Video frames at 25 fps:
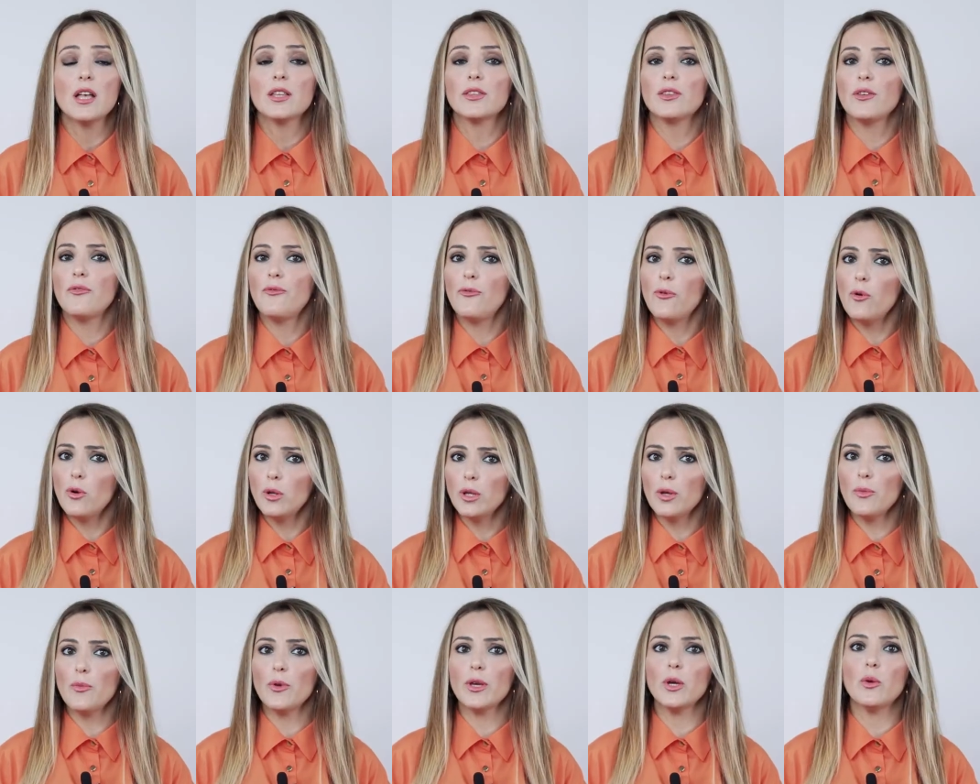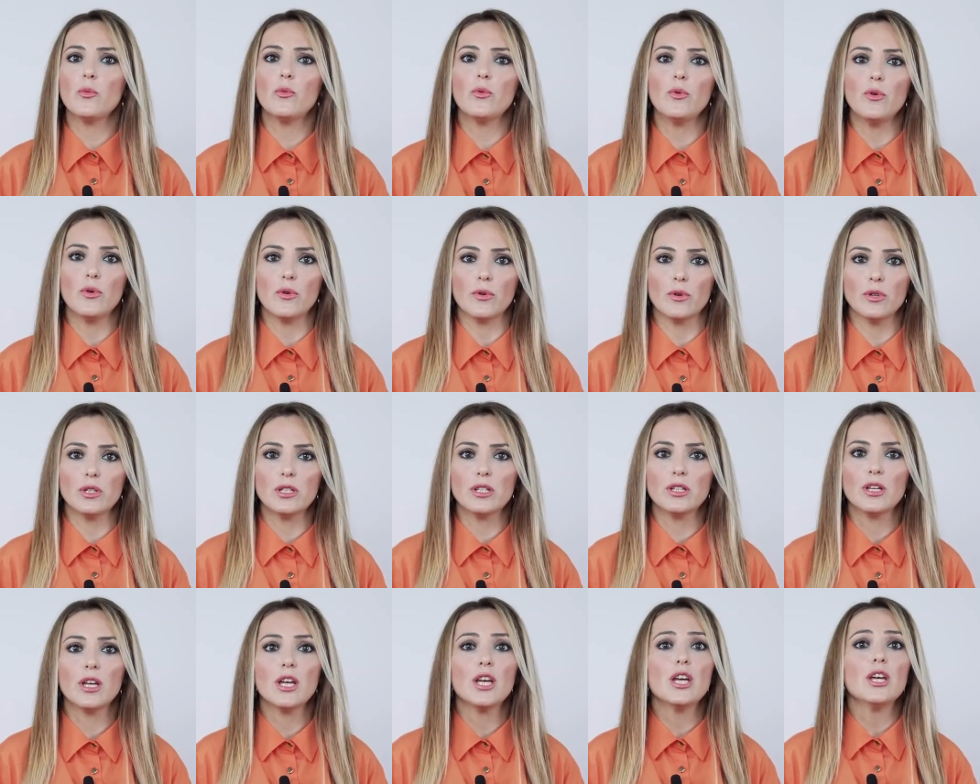The following
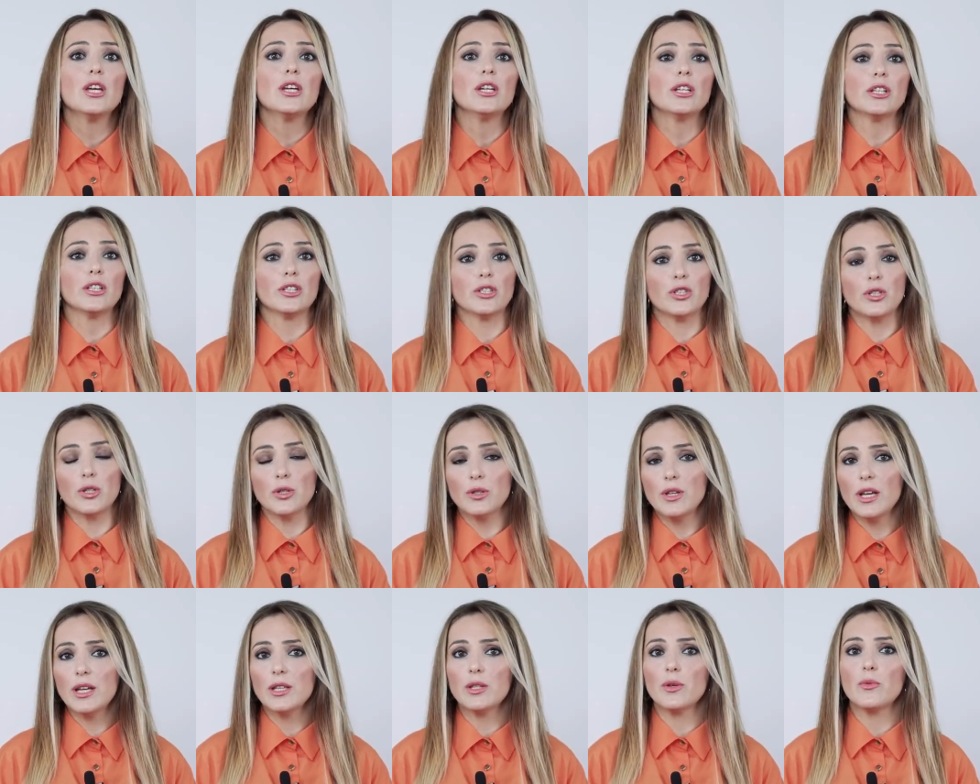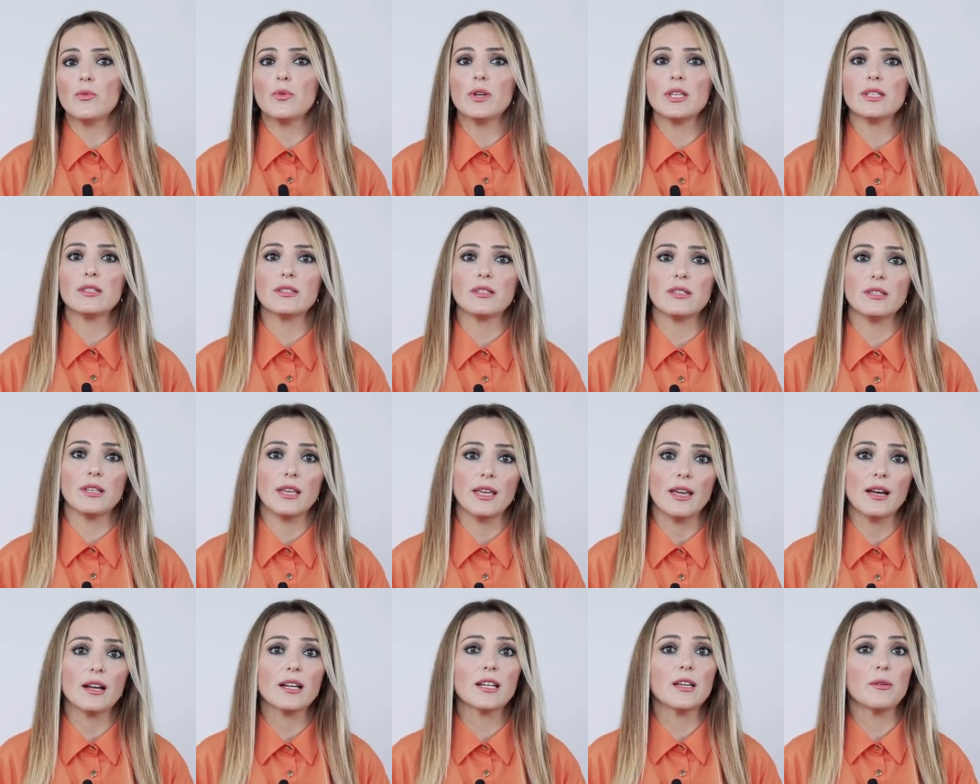words uh, together with
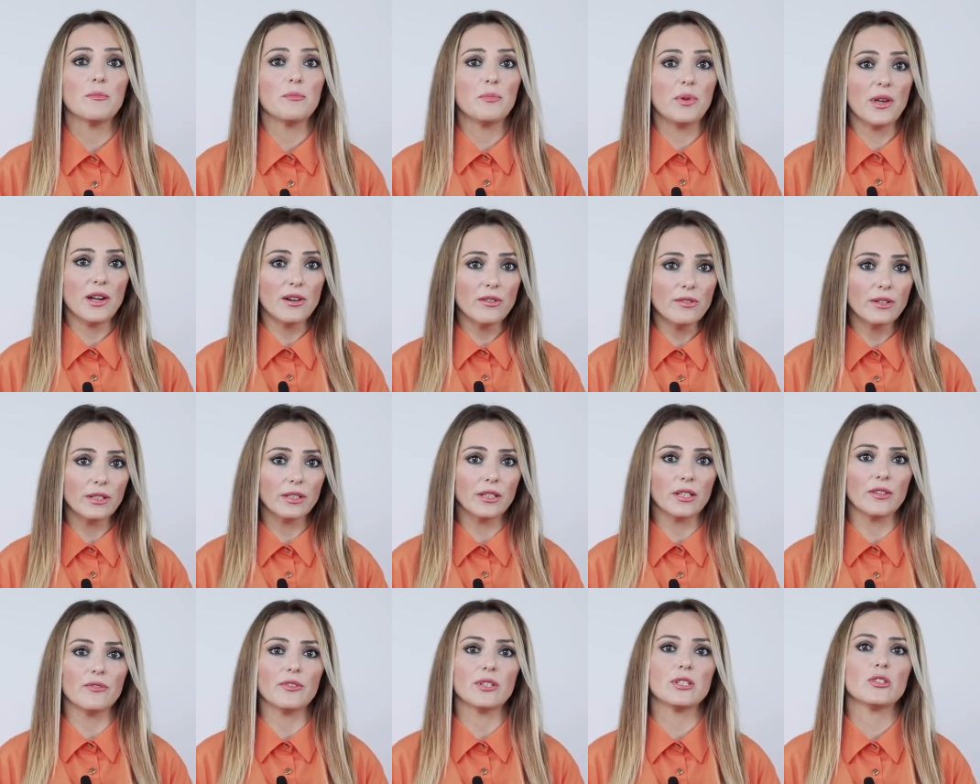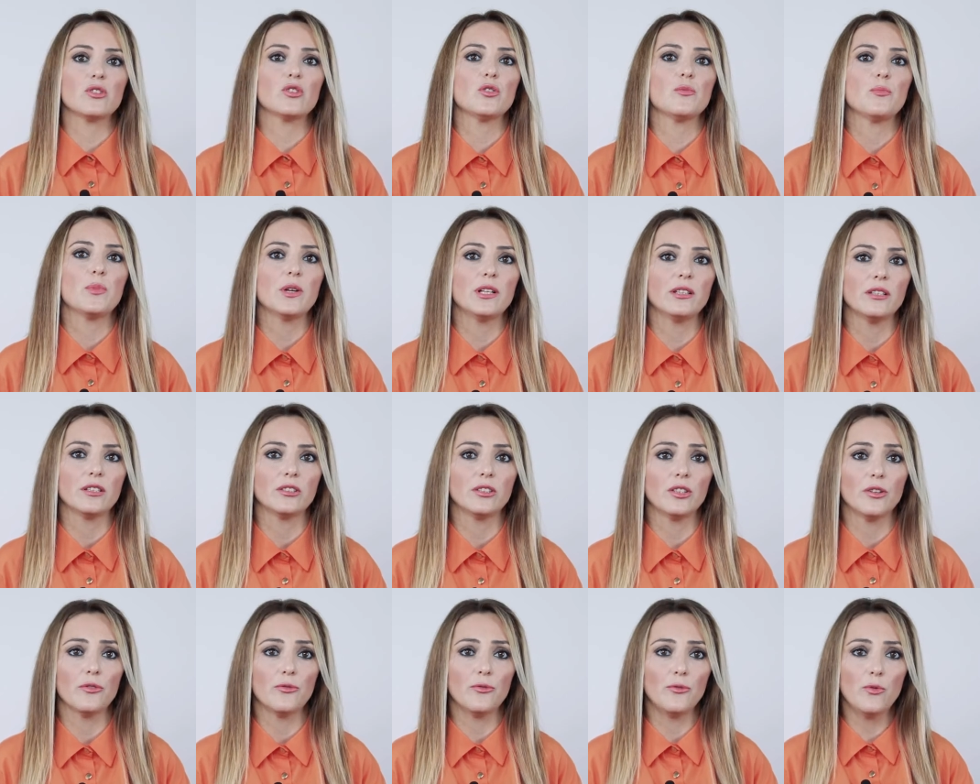their comparative and
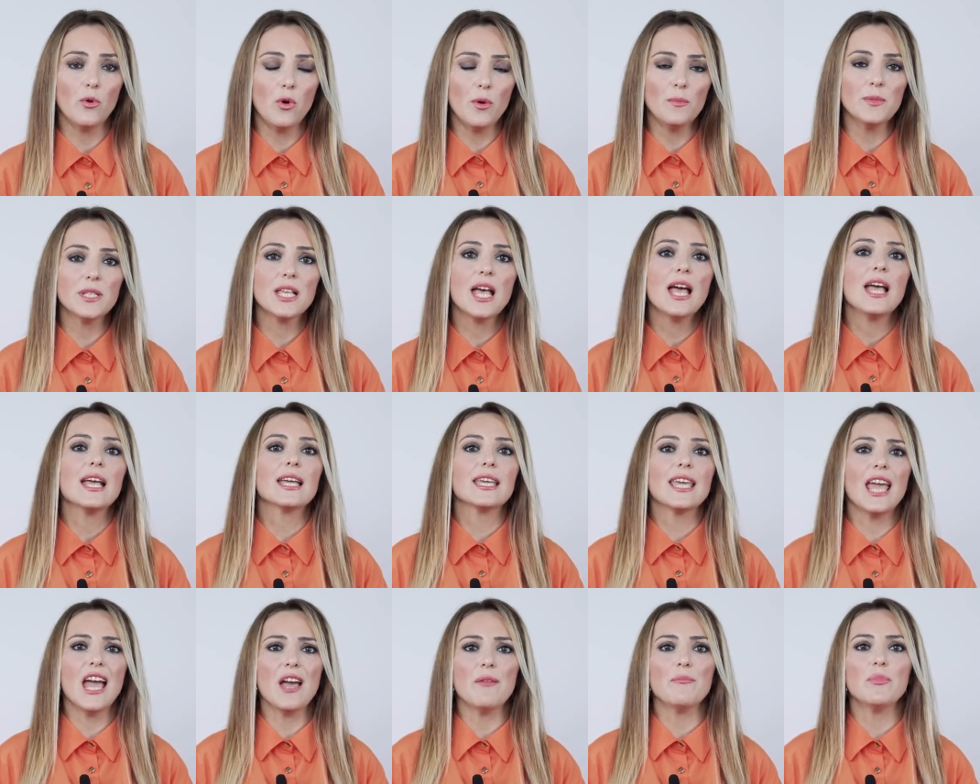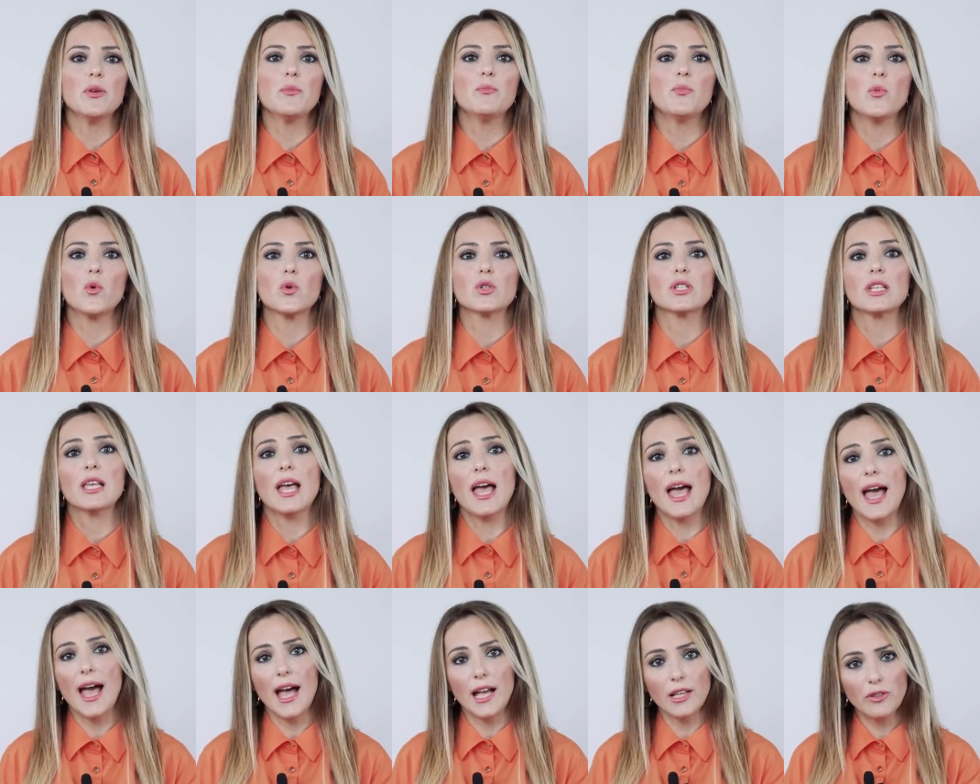superlative forms can be both
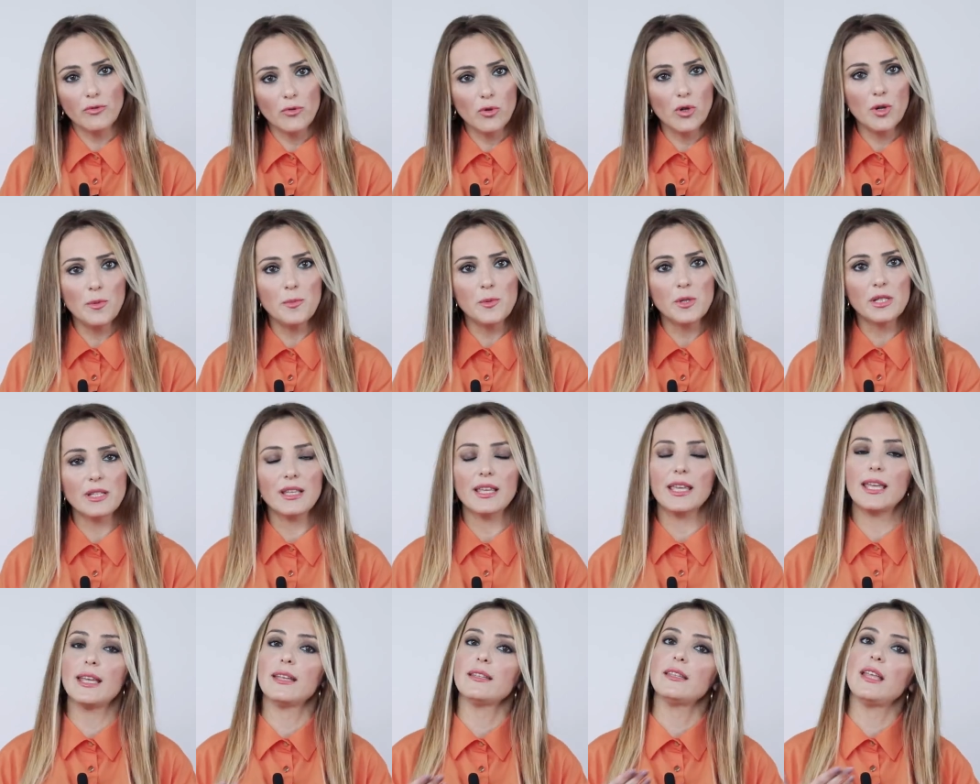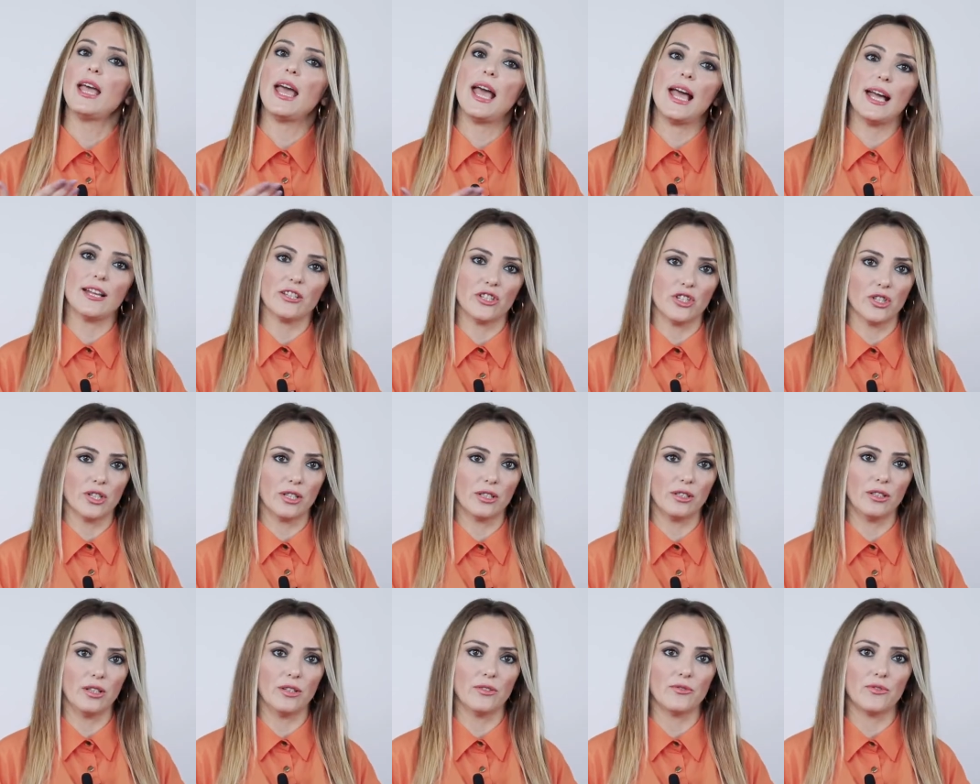adverbs and
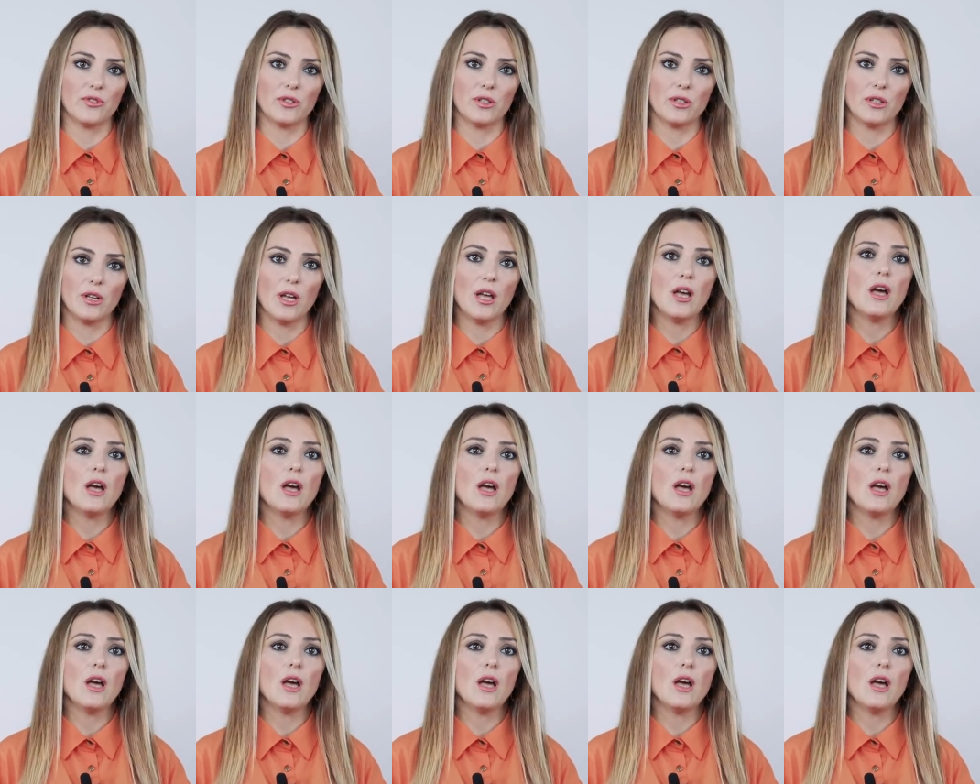adjectives.